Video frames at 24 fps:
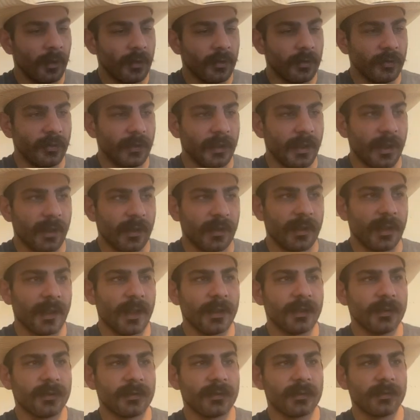you got a
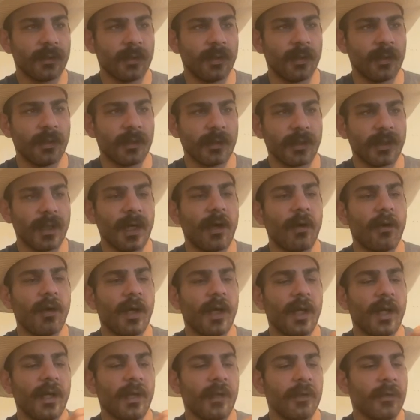nice
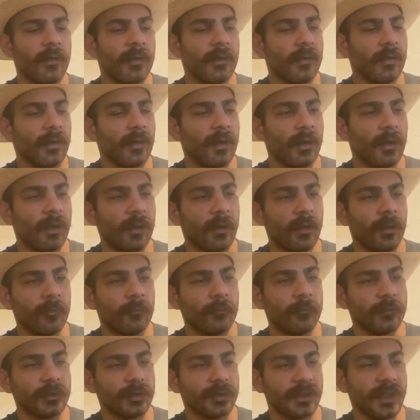cowhide
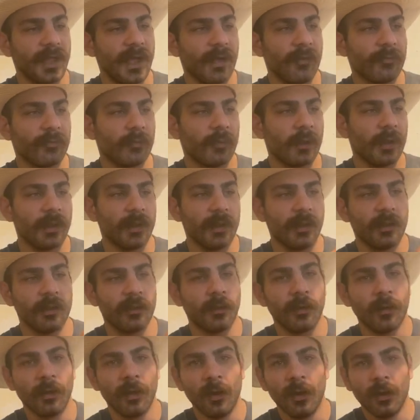shaft right
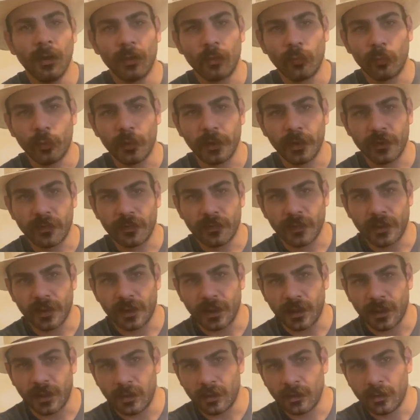here with
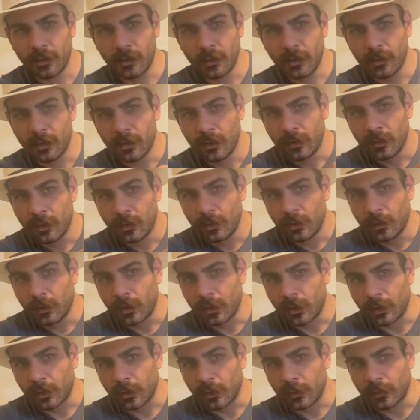a
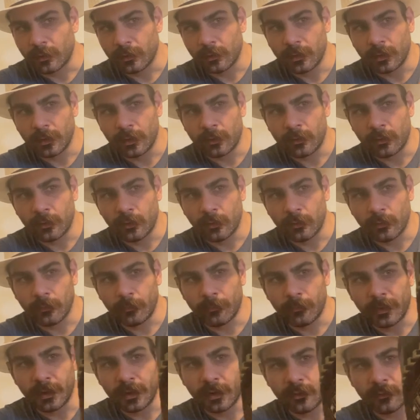little
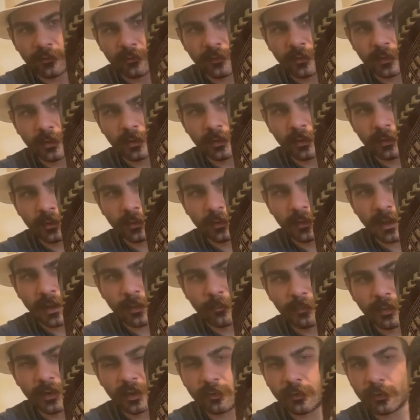bit of that
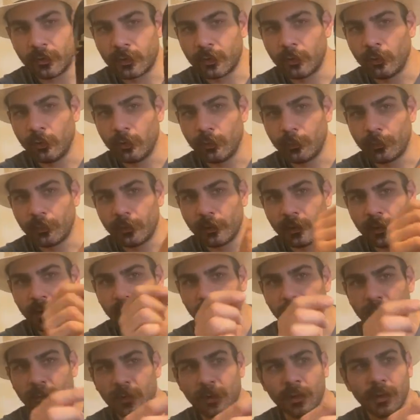Piracuru print
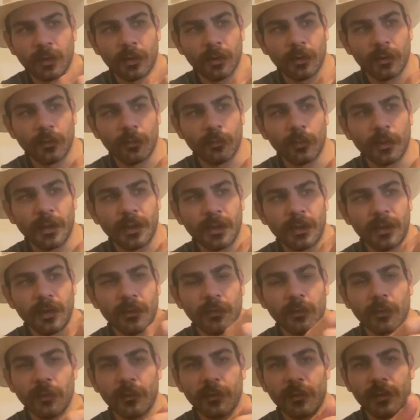right
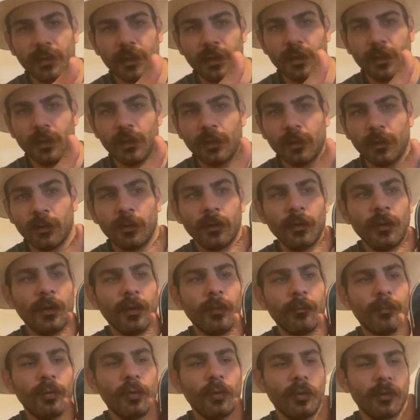here on the
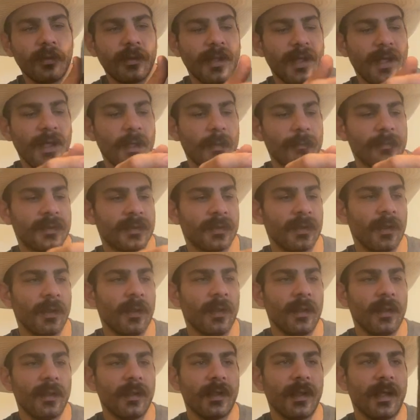pull tabs.
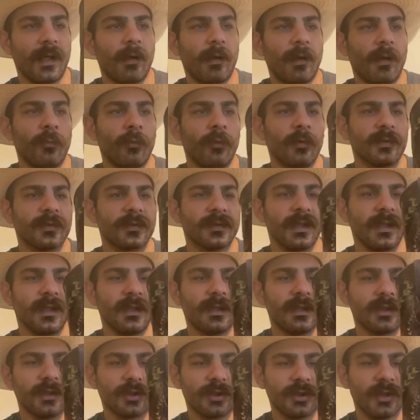Now, I will say
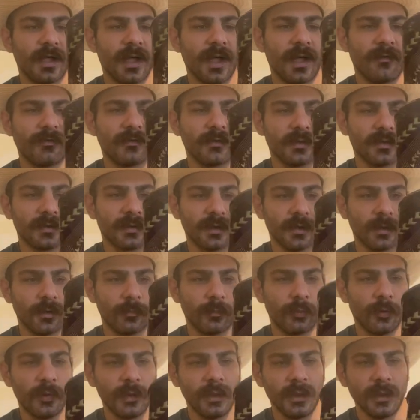this shaft is
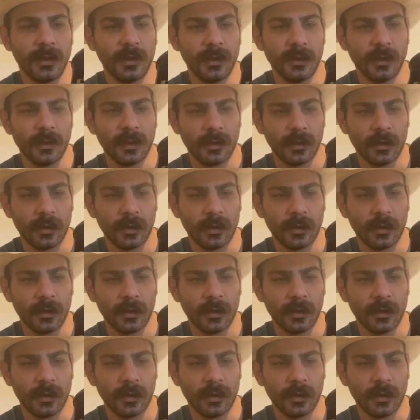pretty